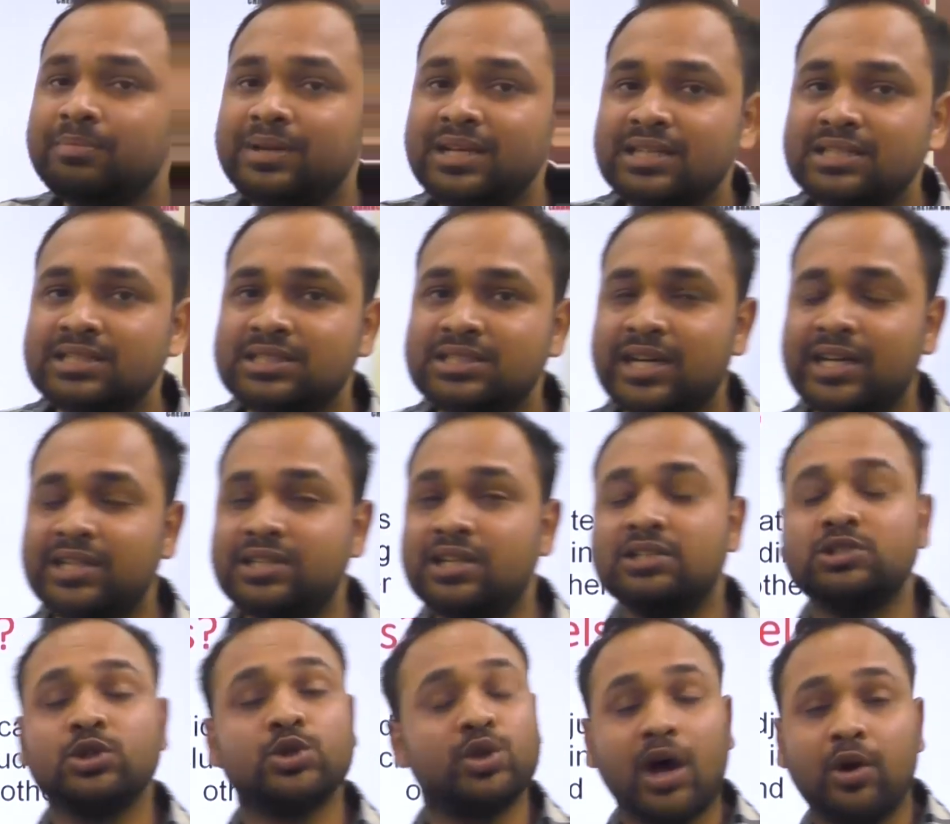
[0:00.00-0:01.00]
be
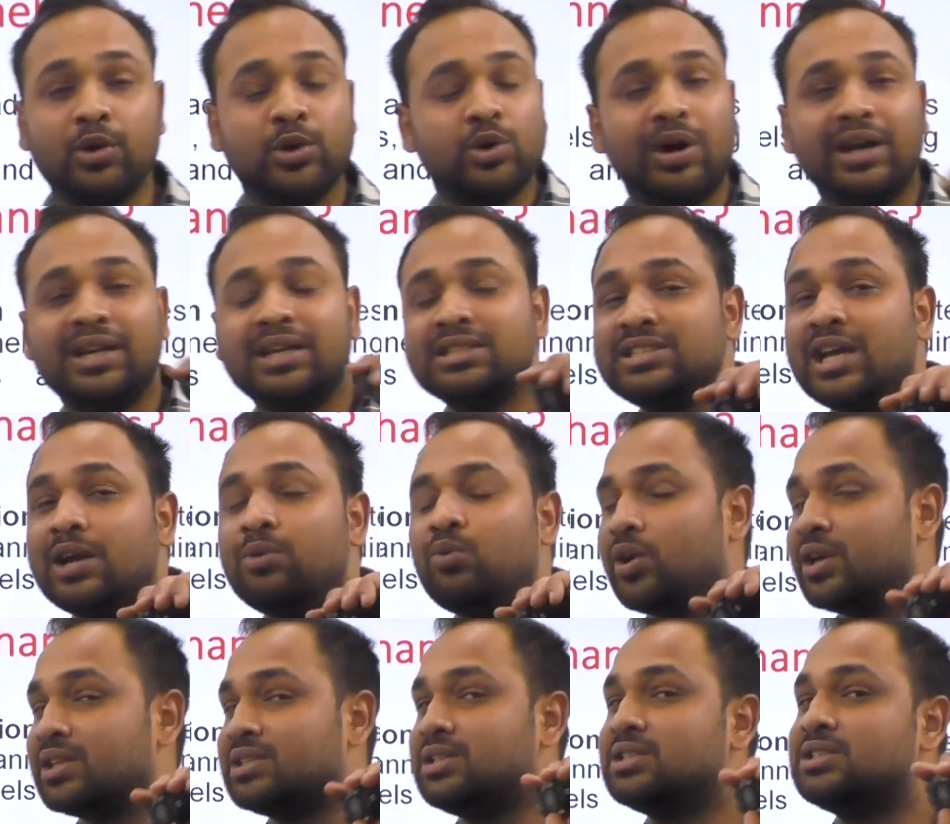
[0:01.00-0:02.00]
strengthened. So now you understand
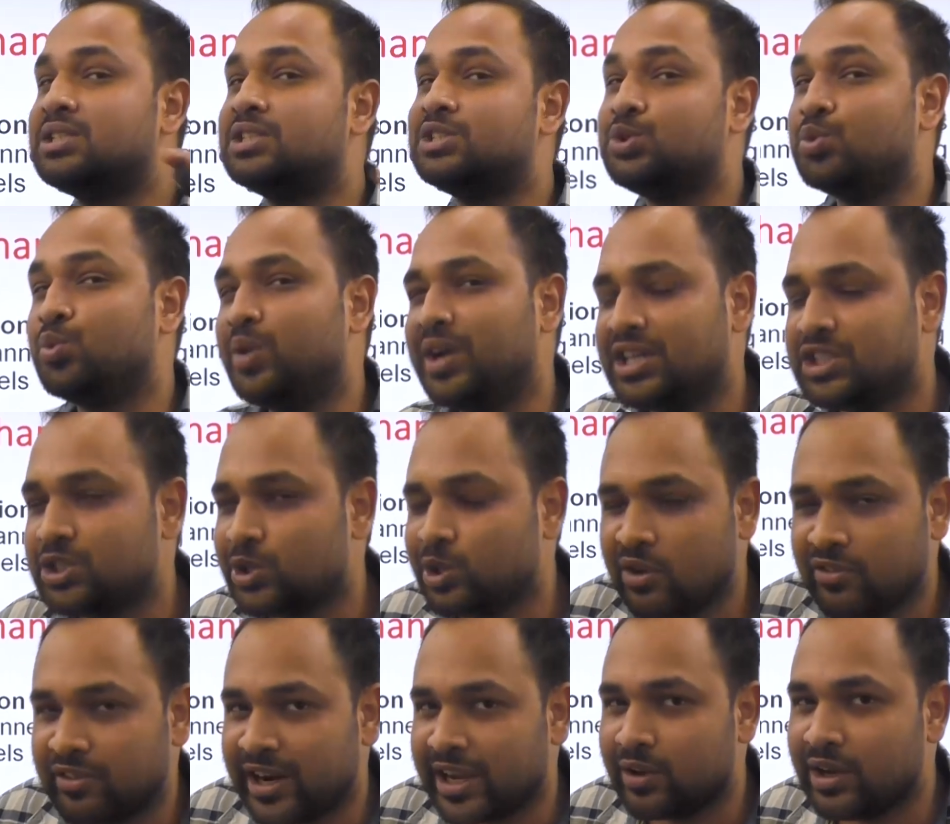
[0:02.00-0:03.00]
what is the situation
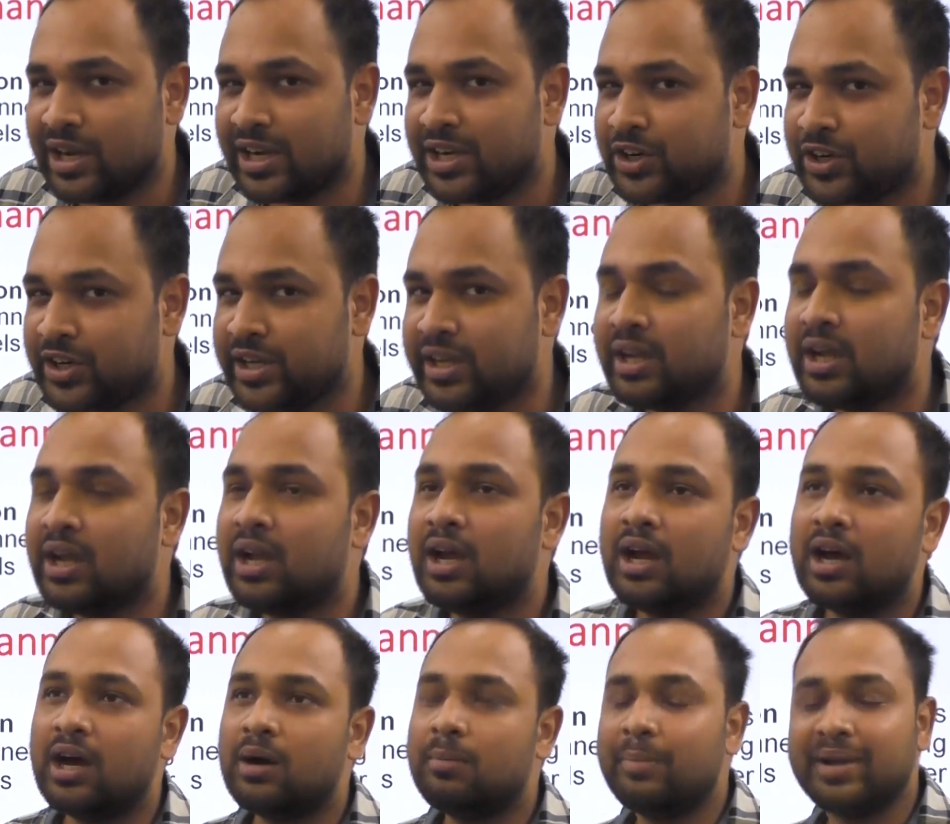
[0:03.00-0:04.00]
of regulatory
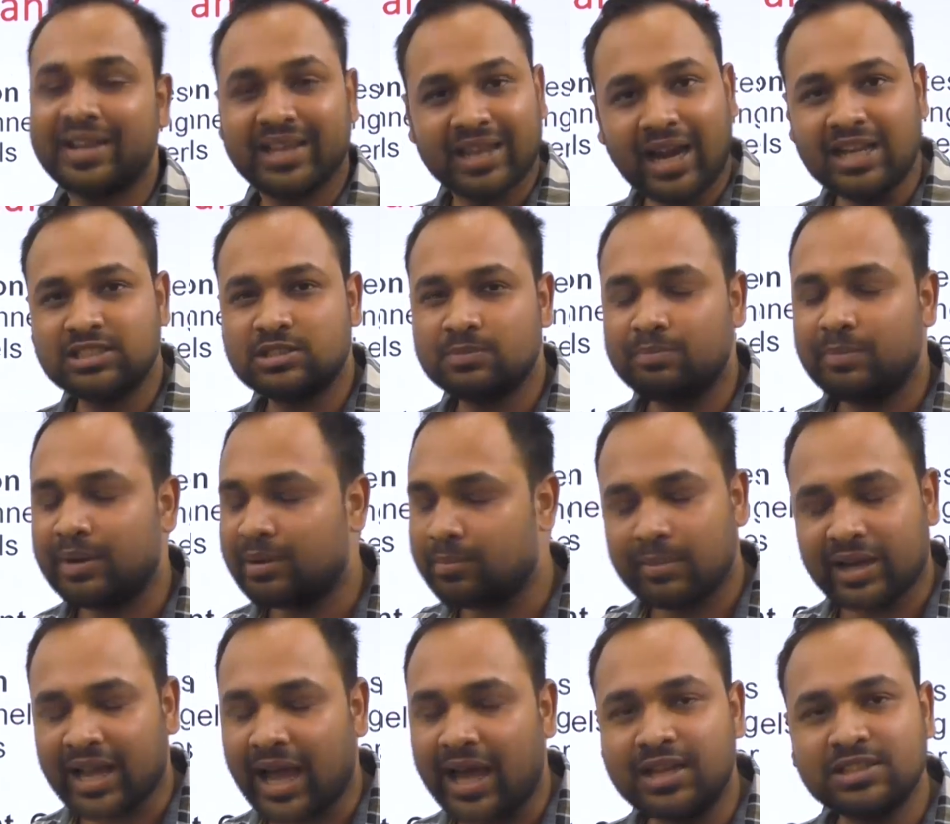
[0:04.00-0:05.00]

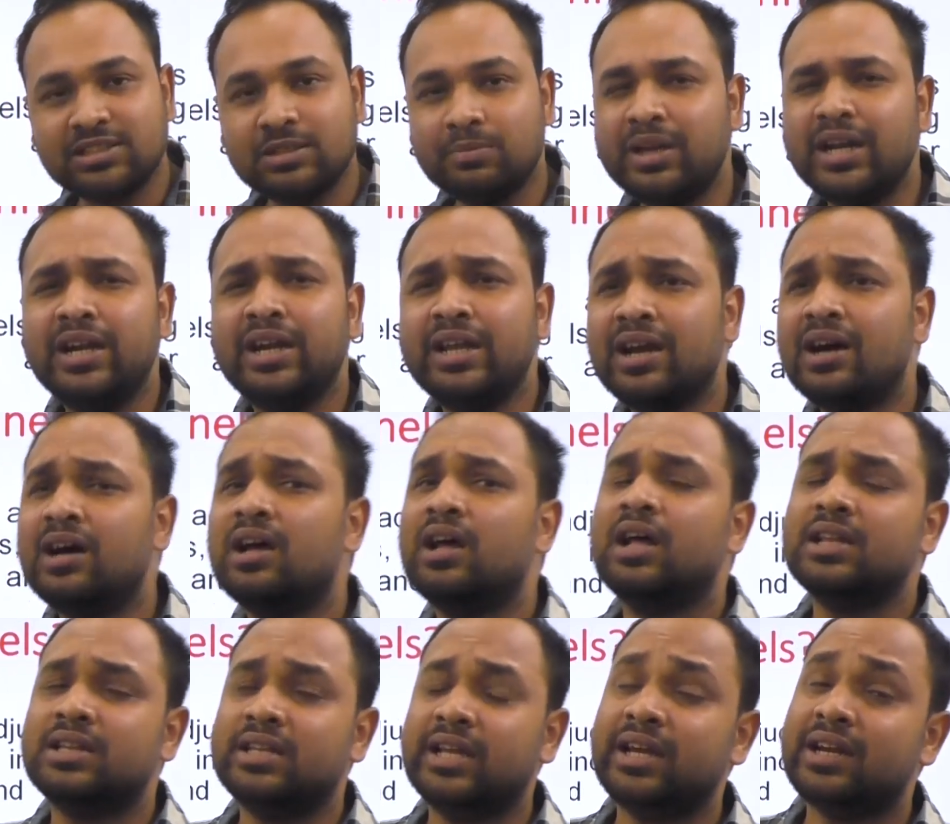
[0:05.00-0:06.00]
mechanism in India.
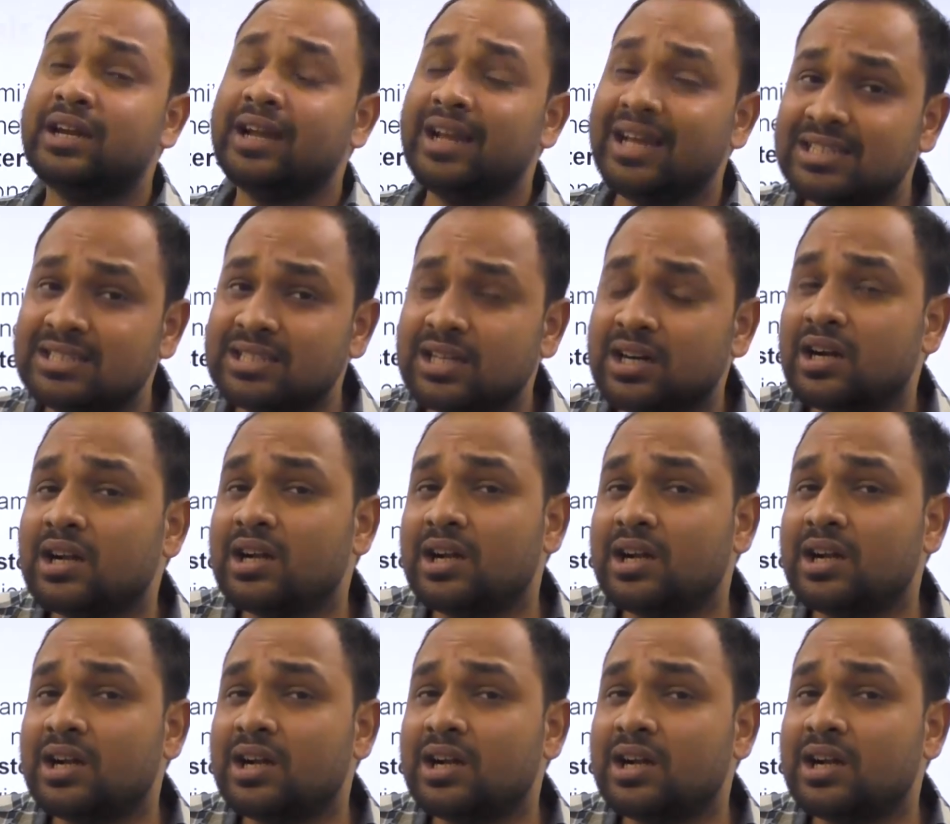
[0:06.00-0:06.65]
There is a